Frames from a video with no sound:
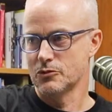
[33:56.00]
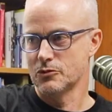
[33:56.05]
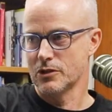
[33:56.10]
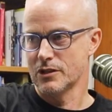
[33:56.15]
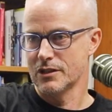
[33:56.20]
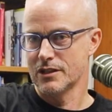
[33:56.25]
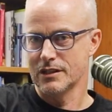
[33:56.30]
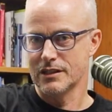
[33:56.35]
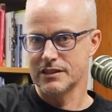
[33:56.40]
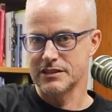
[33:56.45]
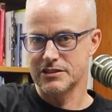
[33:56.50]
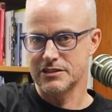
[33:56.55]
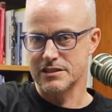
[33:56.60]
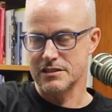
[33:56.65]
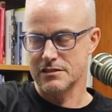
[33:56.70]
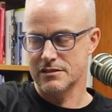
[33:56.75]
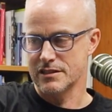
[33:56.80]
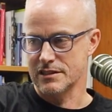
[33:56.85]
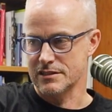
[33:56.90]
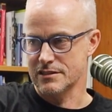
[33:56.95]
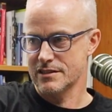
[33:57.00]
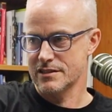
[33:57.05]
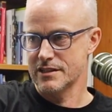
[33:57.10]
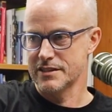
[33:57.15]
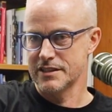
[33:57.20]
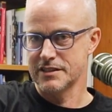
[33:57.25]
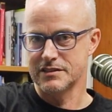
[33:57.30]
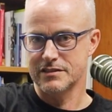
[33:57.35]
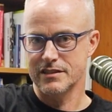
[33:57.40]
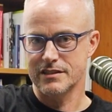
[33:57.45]
daughter Lily, she's
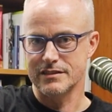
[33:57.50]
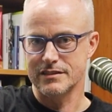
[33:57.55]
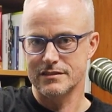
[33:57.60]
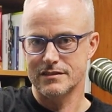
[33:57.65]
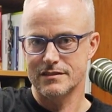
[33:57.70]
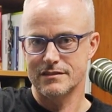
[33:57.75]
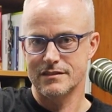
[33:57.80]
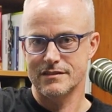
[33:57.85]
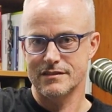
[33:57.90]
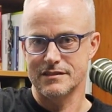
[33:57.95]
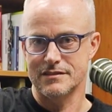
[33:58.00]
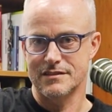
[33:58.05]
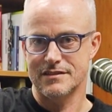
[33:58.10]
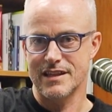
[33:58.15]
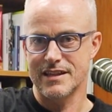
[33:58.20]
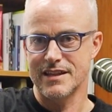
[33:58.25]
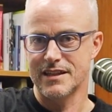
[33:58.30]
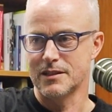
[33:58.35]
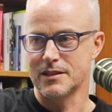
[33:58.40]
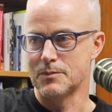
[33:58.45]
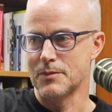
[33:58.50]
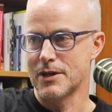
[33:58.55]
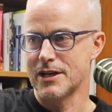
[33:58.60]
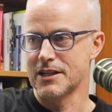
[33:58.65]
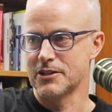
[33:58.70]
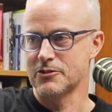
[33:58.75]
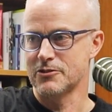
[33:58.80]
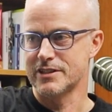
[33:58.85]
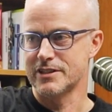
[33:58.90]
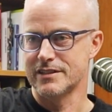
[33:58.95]
16. She says, "Dad, I'm
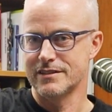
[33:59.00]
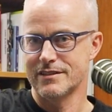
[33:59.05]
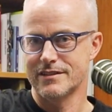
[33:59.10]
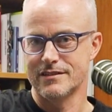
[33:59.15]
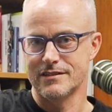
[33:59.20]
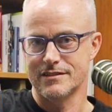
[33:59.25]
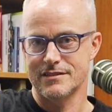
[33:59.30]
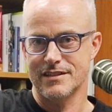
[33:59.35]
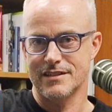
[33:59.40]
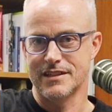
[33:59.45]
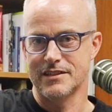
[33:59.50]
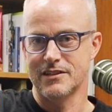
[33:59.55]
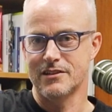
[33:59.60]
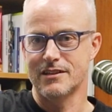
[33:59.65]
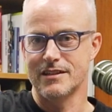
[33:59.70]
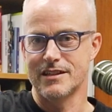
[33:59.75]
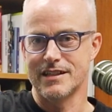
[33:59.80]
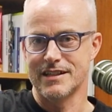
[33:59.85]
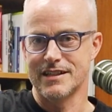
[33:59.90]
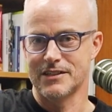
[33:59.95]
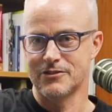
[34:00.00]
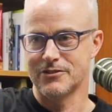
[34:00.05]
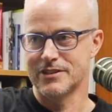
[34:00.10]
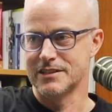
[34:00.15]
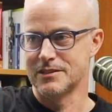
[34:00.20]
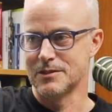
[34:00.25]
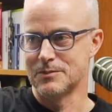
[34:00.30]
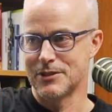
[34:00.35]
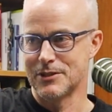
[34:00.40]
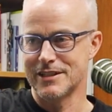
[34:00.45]
hungry." And I say, "Hi,
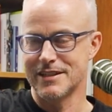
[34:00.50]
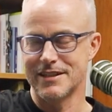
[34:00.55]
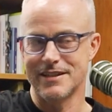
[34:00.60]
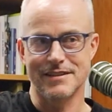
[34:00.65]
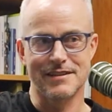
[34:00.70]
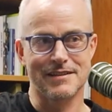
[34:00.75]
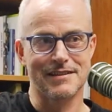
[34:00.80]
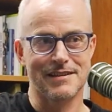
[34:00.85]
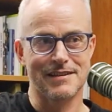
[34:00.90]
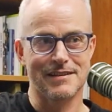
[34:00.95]
hungry. I'm Dad."